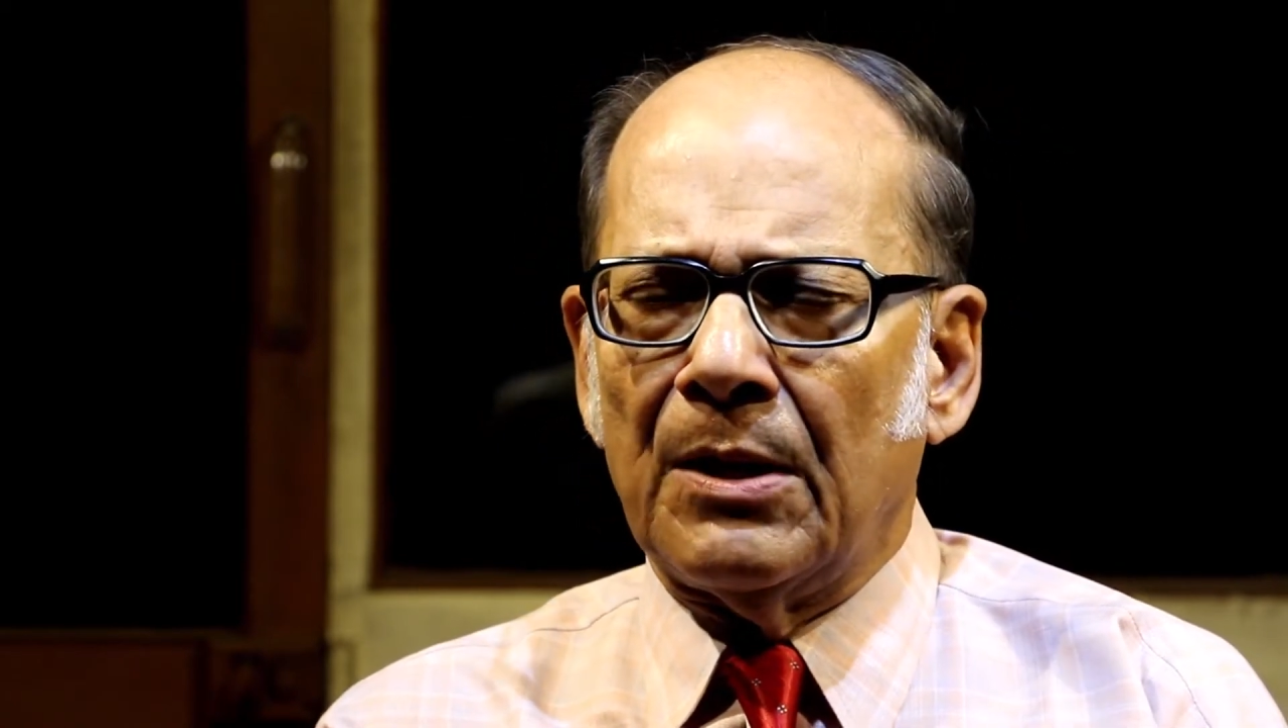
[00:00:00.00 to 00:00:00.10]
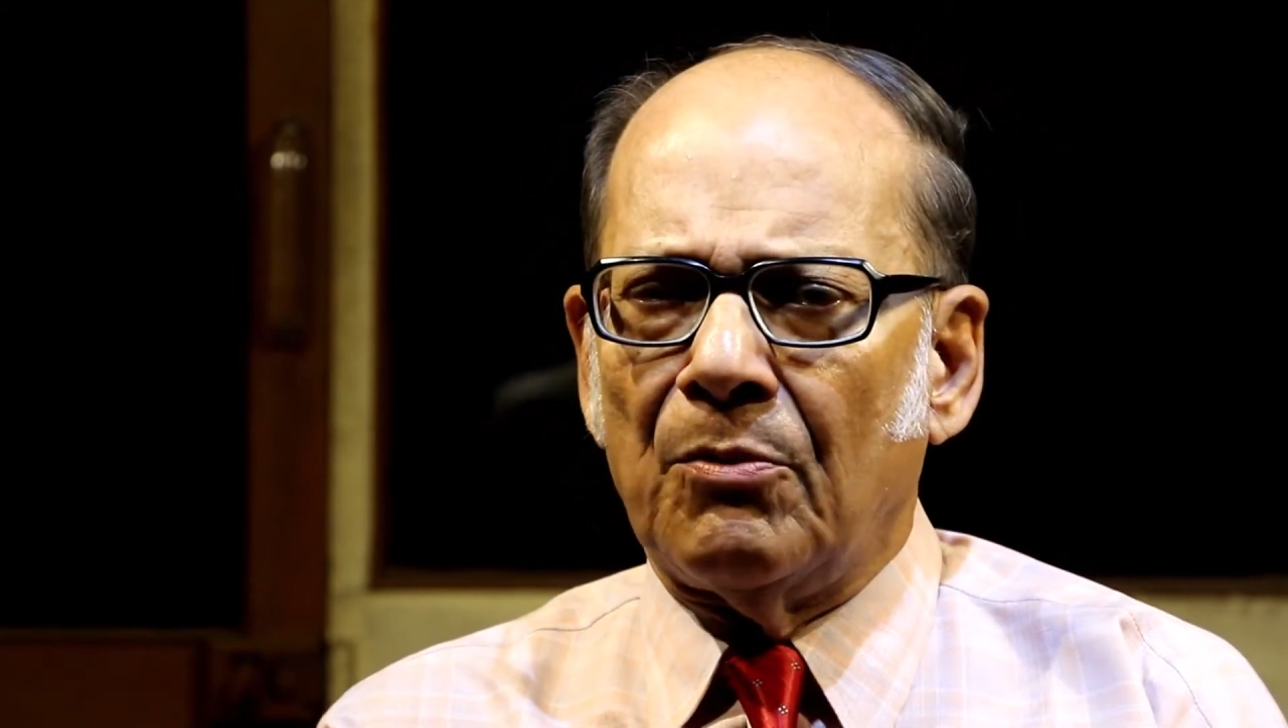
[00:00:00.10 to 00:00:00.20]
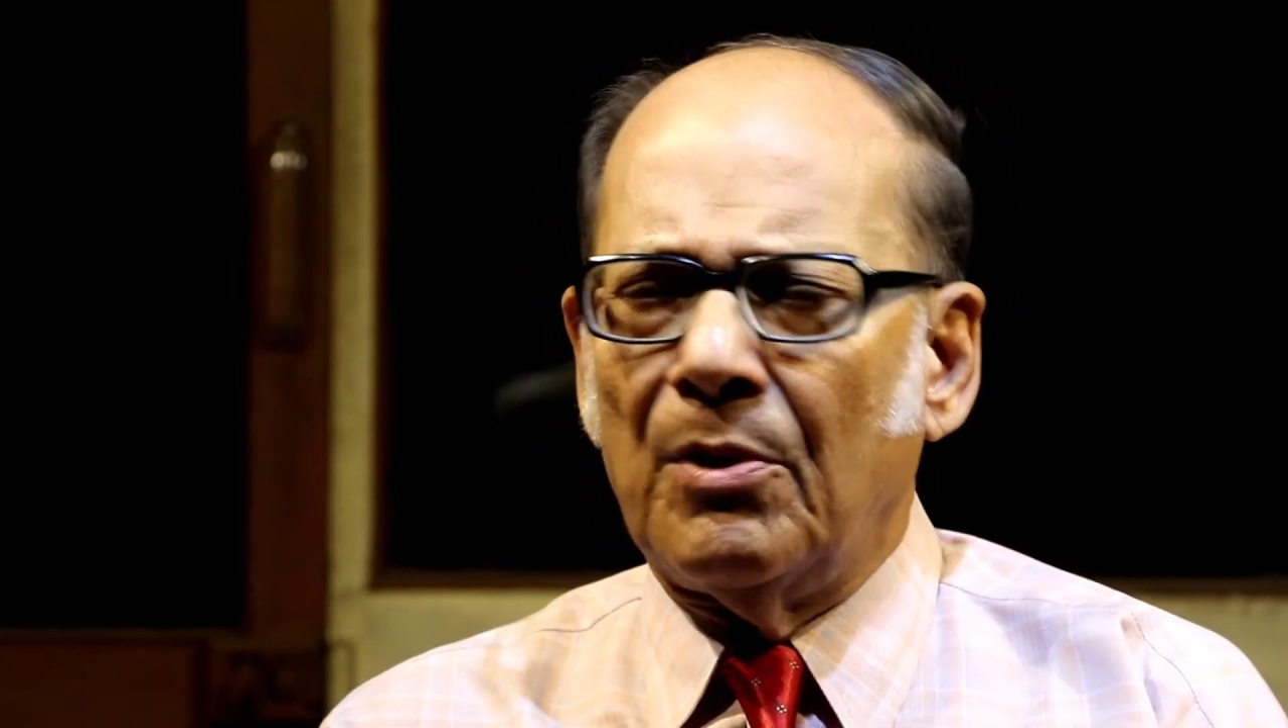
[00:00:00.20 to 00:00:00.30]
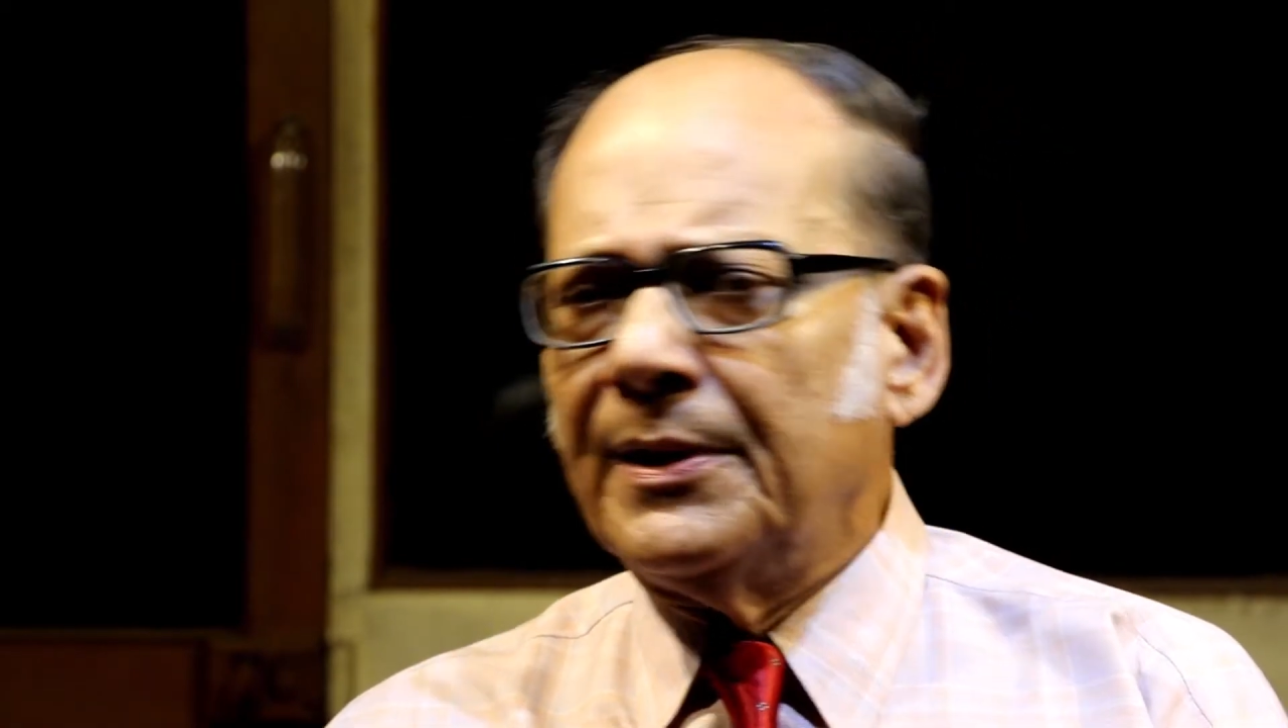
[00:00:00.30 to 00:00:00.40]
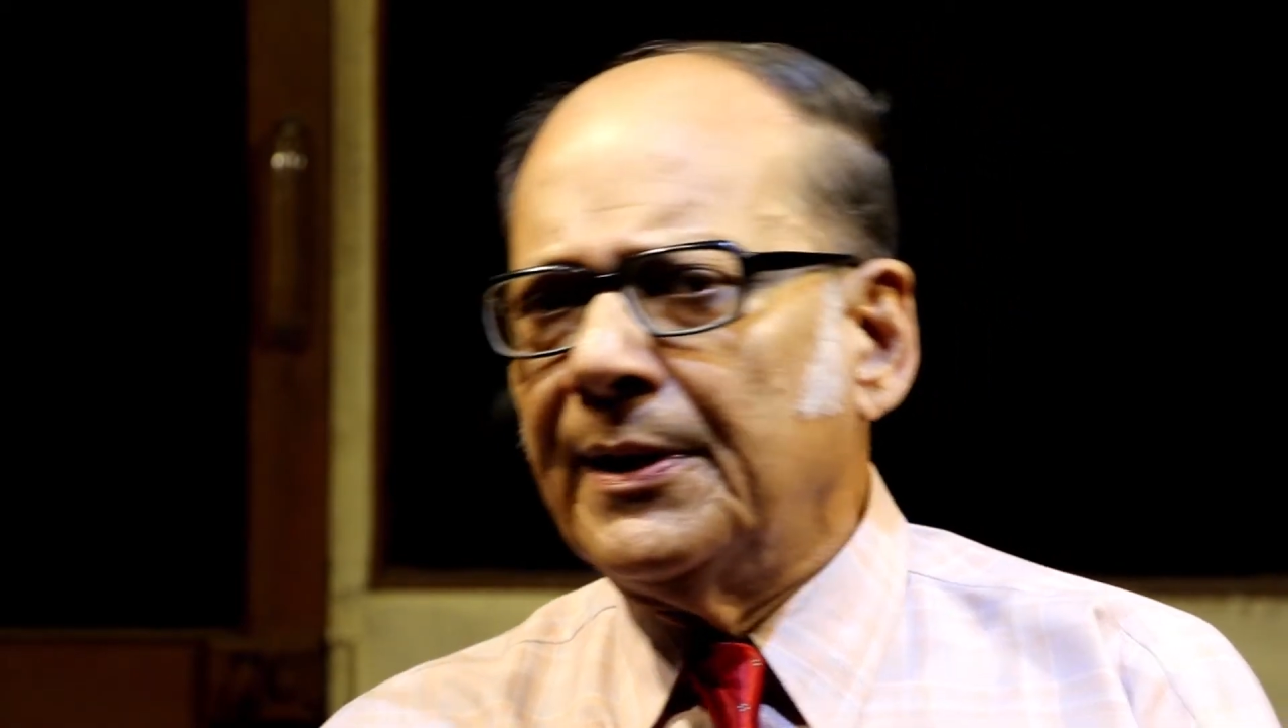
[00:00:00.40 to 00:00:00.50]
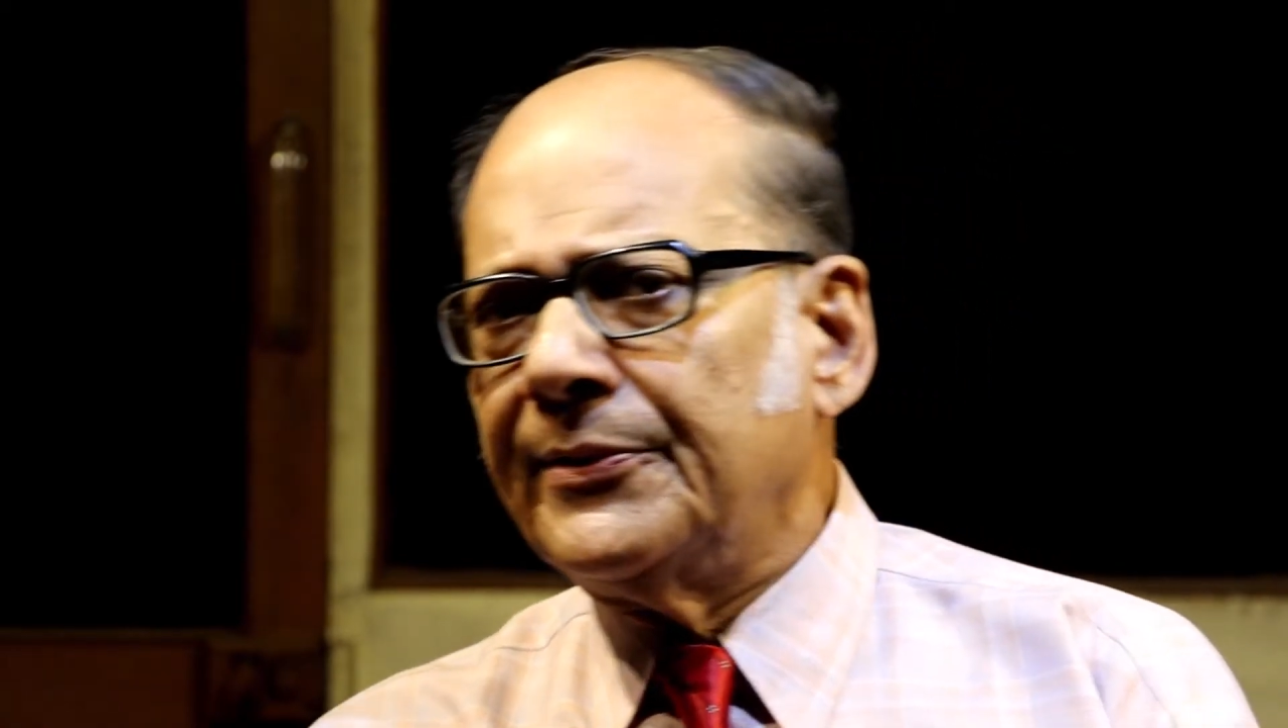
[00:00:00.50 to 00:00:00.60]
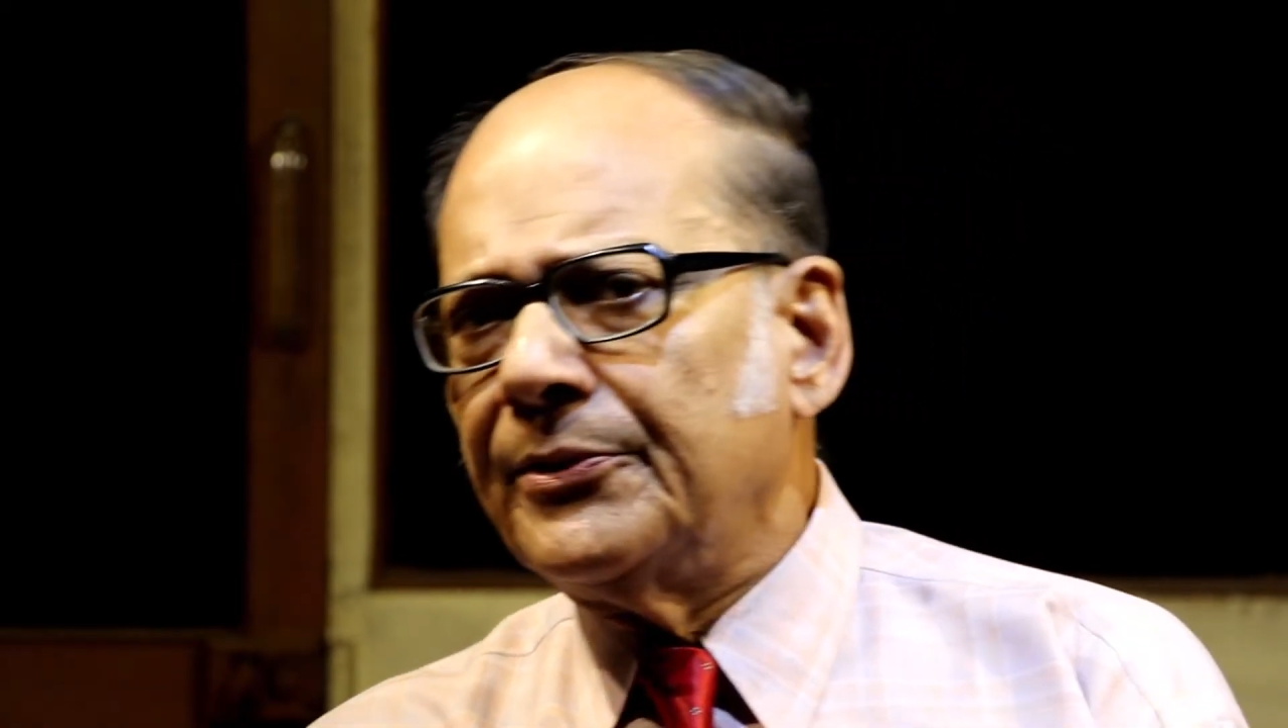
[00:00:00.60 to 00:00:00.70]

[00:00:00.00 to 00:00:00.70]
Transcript: What does